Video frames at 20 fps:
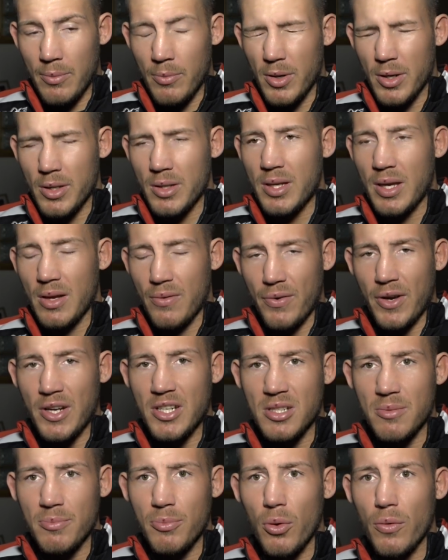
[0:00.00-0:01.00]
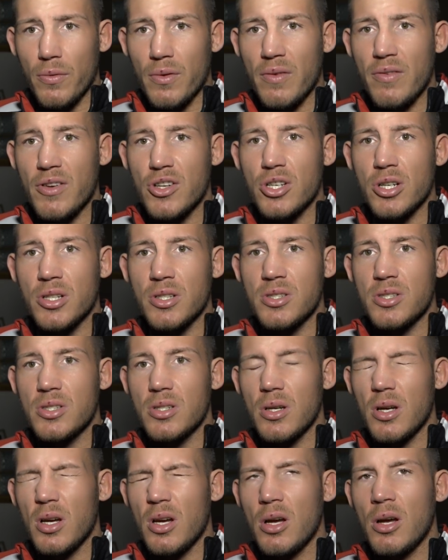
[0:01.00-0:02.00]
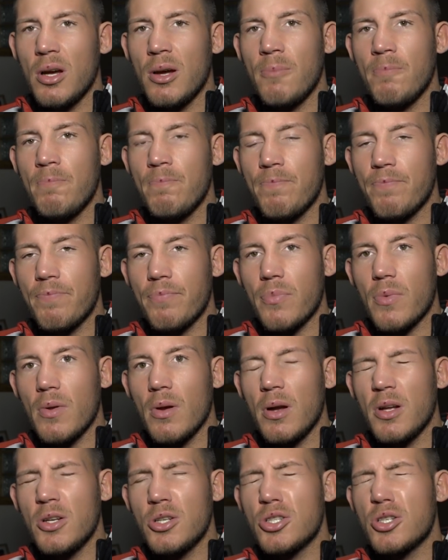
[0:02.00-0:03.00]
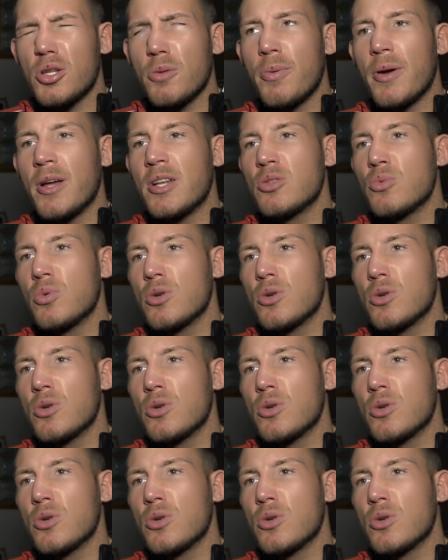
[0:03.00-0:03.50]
I'm going to take fights in both divisions. It just depends